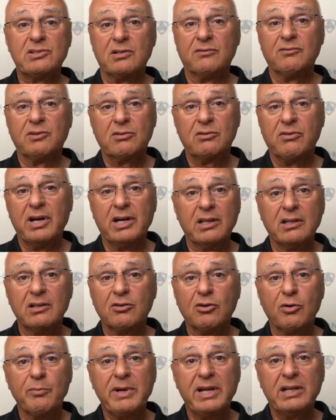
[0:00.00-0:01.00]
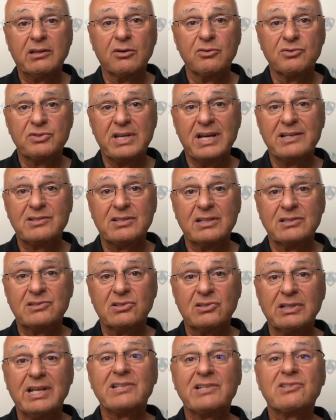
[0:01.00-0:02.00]
of a creditor or make those assets
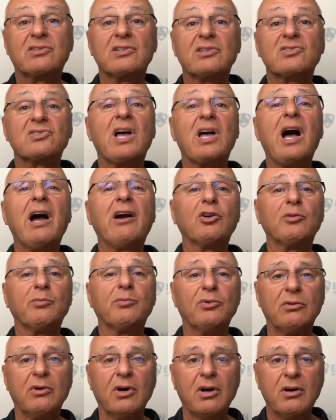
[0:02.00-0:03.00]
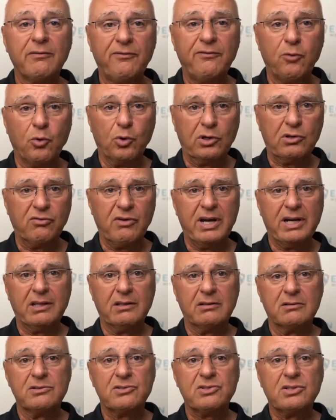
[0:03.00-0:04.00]
less desirable for
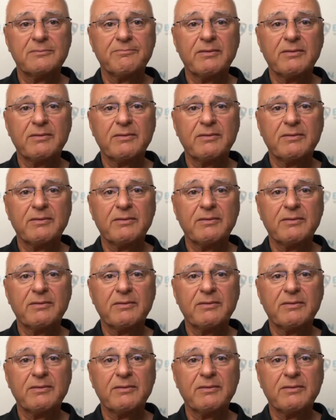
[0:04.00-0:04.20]
creditors.